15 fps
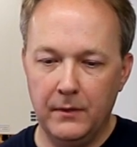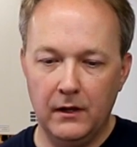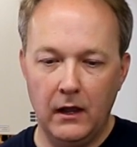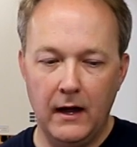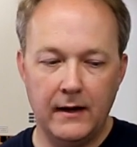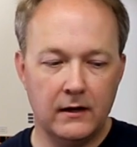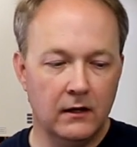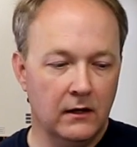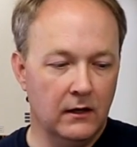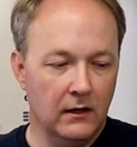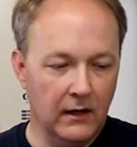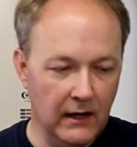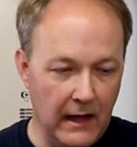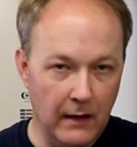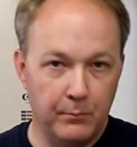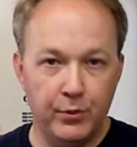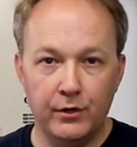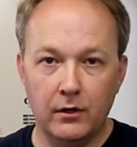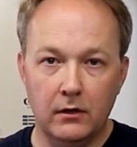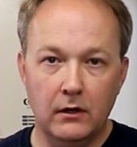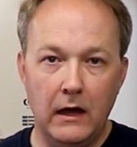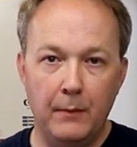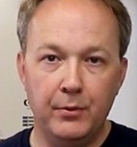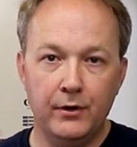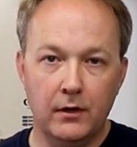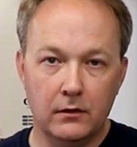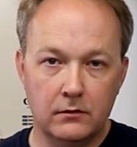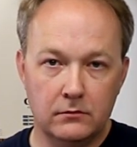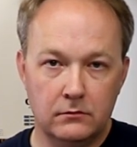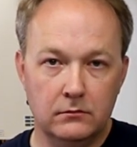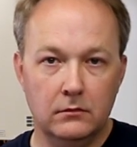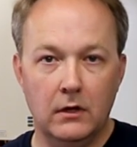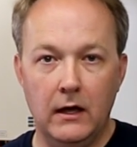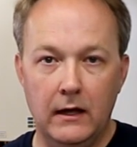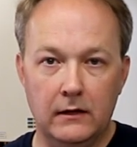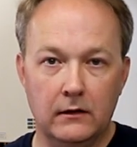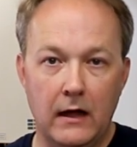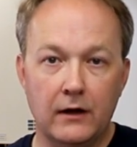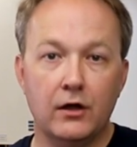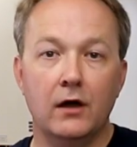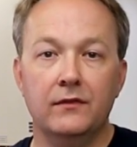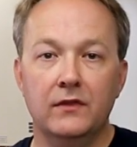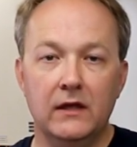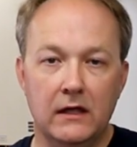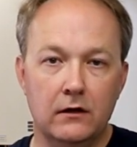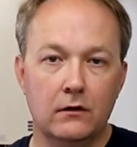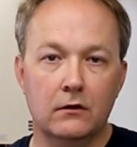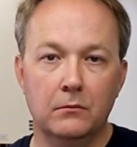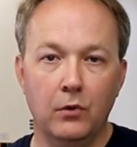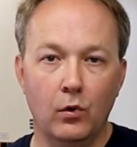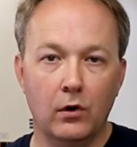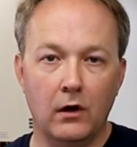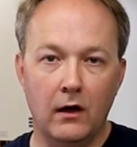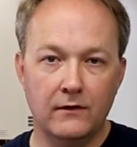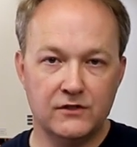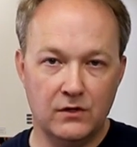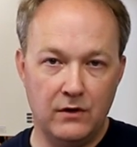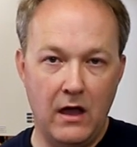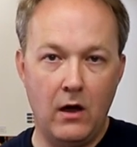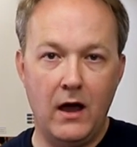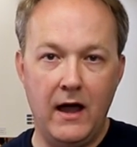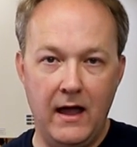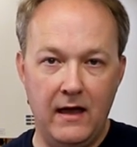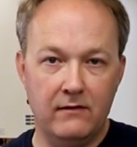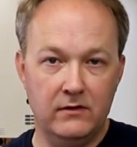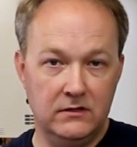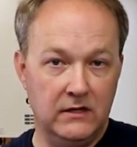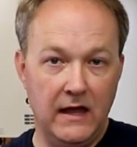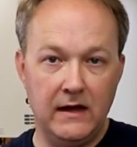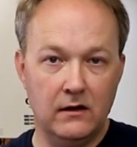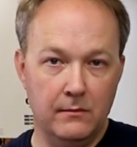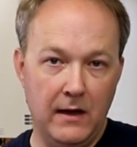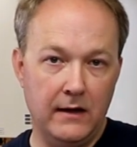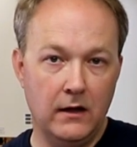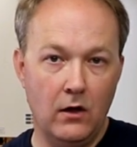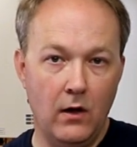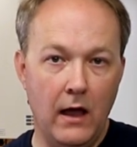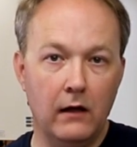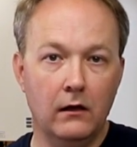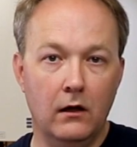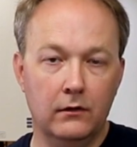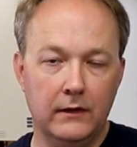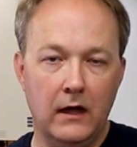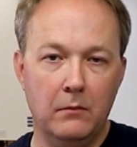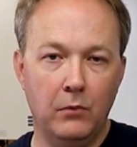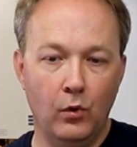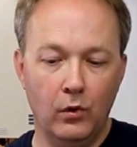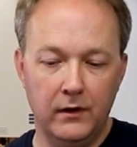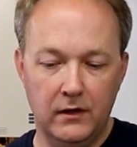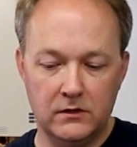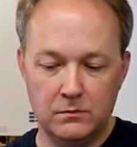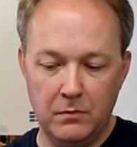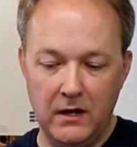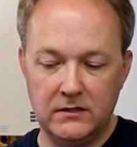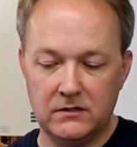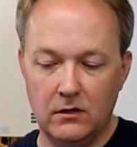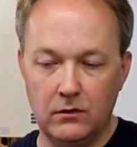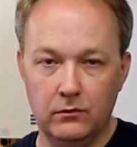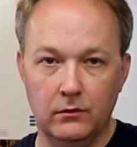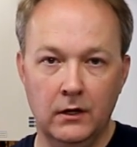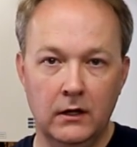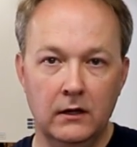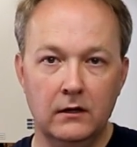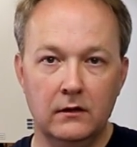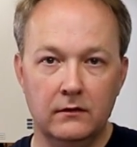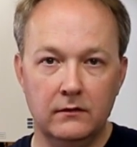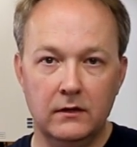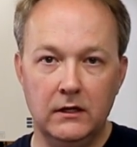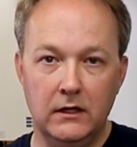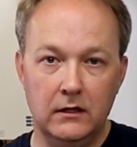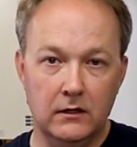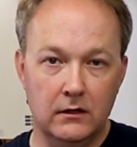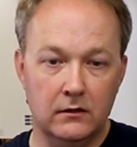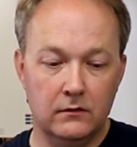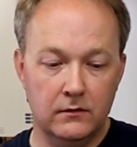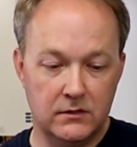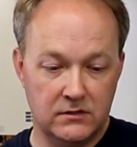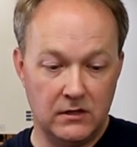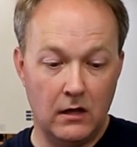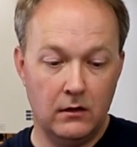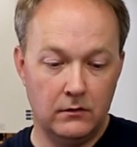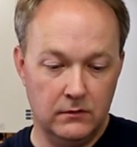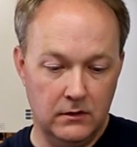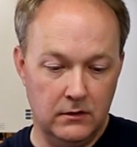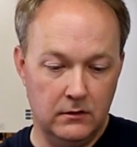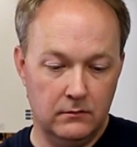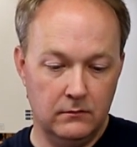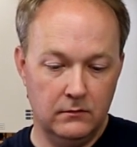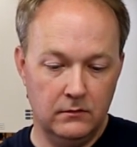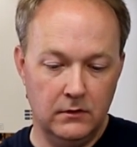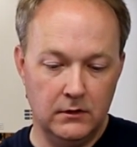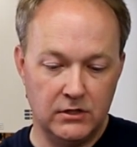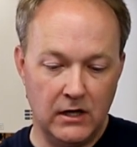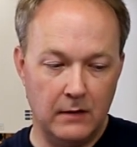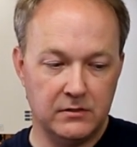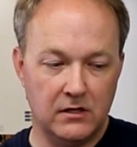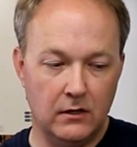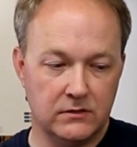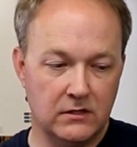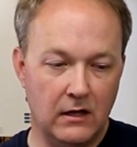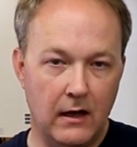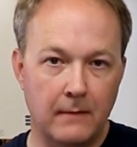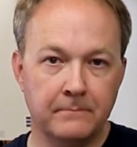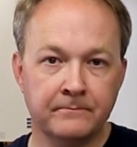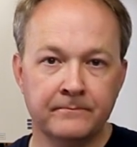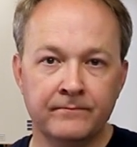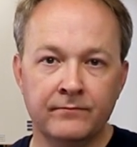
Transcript: I'll be like, and I cut the end of the board off, so now I have a datum. I know how long that board is based on the chop saw stop.